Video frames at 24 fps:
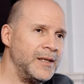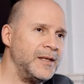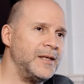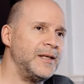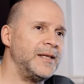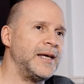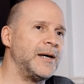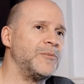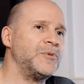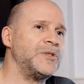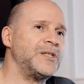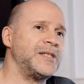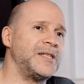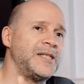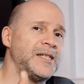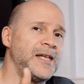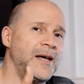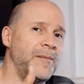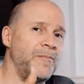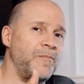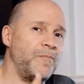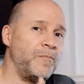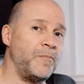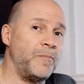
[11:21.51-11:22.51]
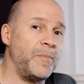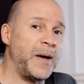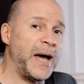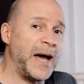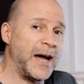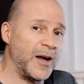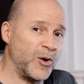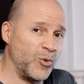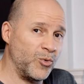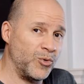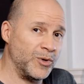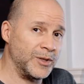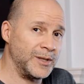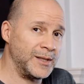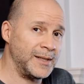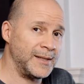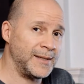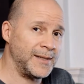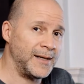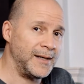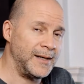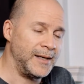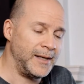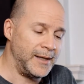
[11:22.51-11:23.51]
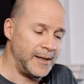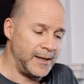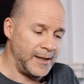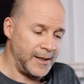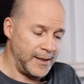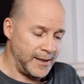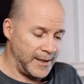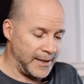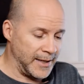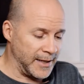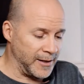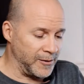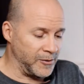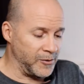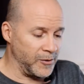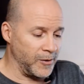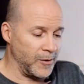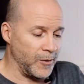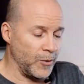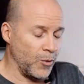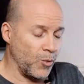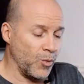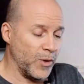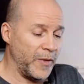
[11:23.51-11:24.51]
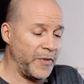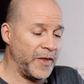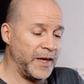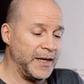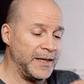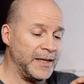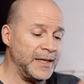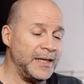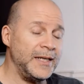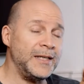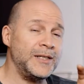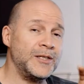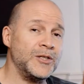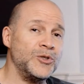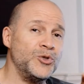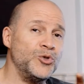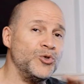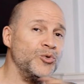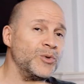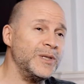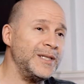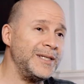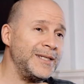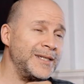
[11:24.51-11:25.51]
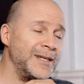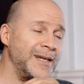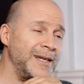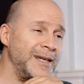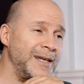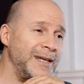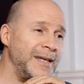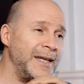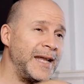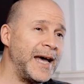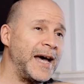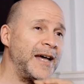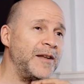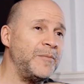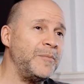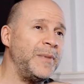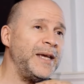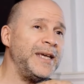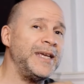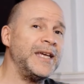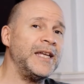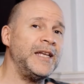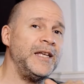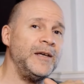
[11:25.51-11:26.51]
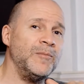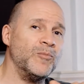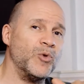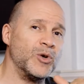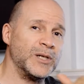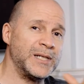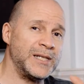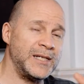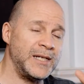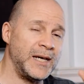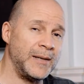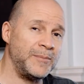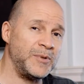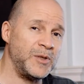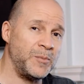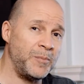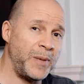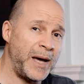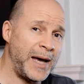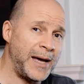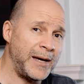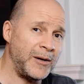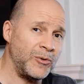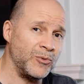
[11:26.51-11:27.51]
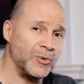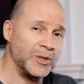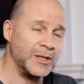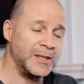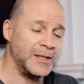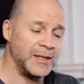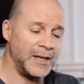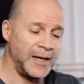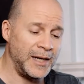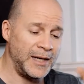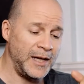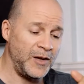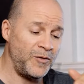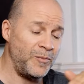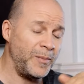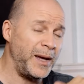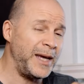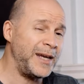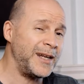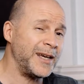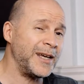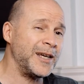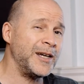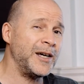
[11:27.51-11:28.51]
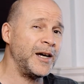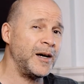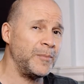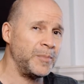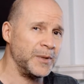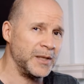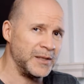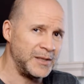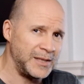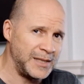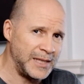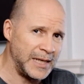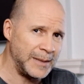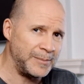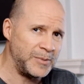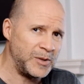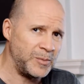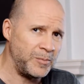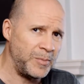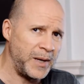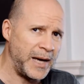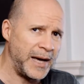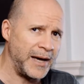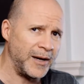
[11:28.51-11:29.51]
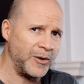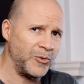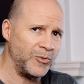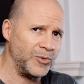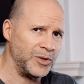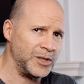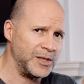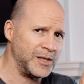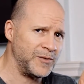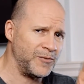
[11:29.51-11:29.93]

That was a step backwards. Now, what they need to do is not make any more steps backwards. And they've made a couple of steps backwards.